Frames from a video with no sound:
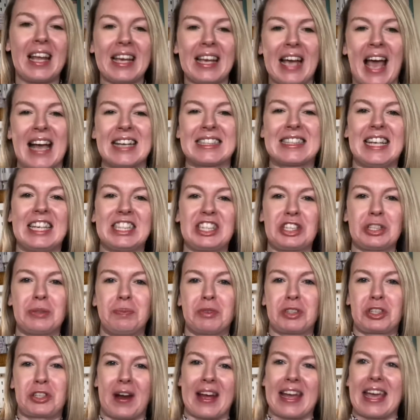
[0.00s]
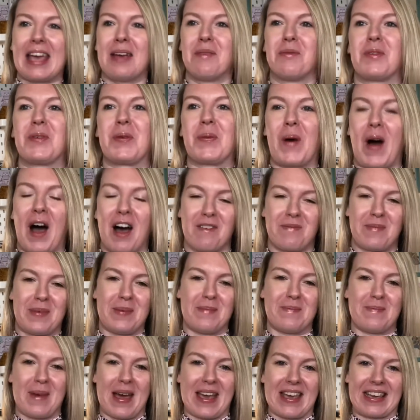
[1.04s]
Okay, so let's jump straight in with what I've
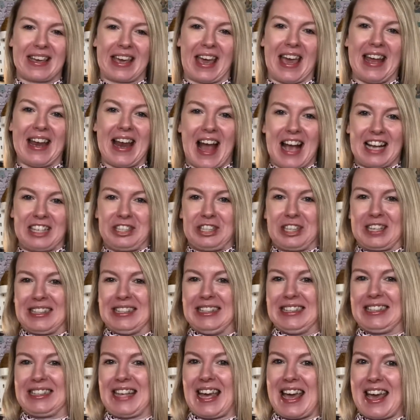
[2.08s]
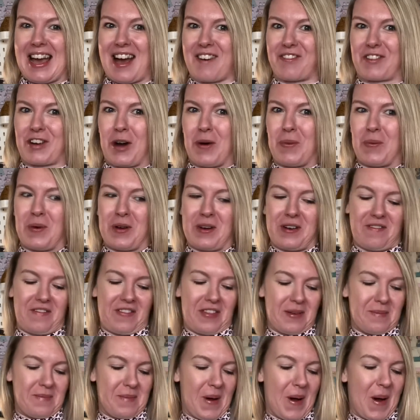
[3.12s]
been making. As you can see, I've got one of
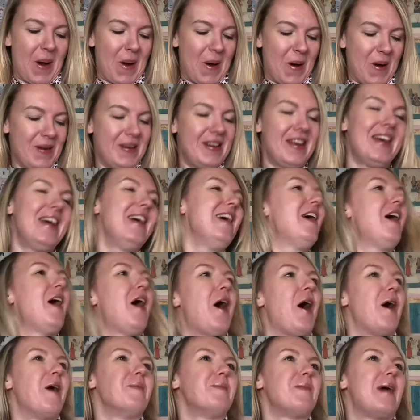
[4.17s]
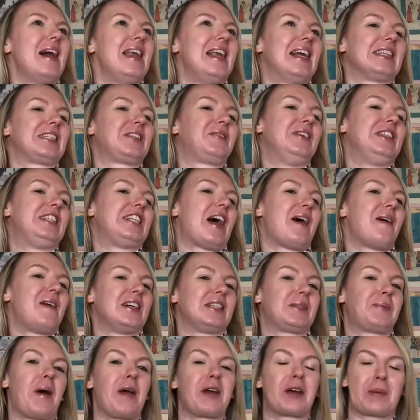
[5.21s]
them on. On my last video, I
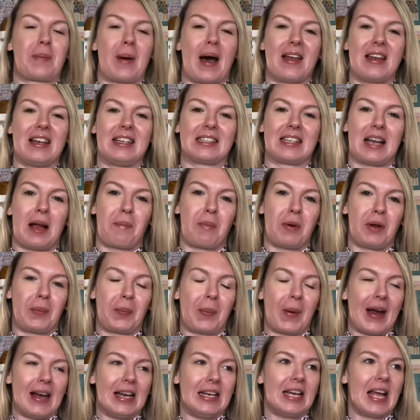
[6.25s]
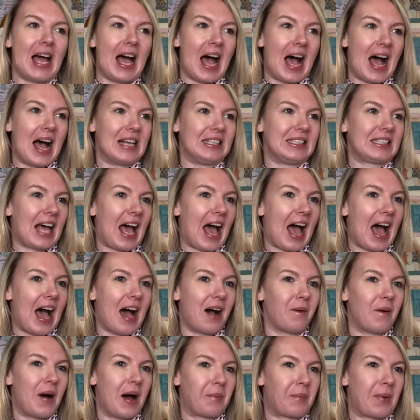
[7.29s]
spoke about this leopard print and
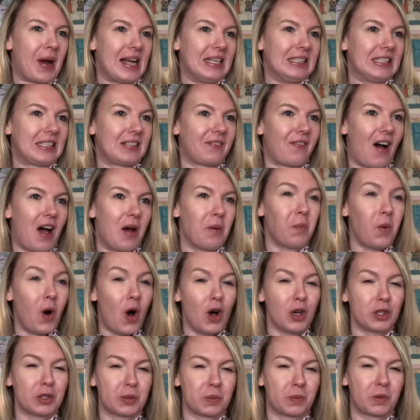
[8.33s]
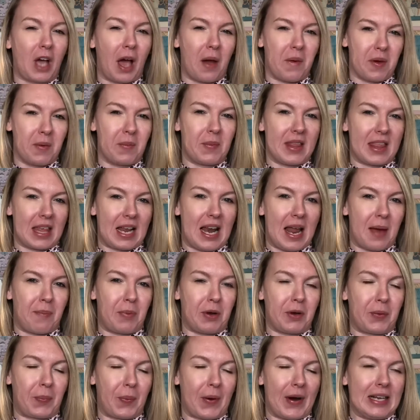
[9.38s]
how apprehensive I was going with a
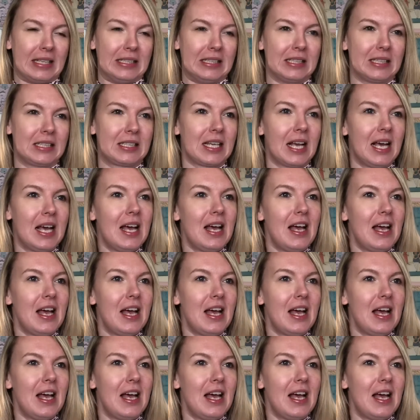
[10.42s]
leopard print.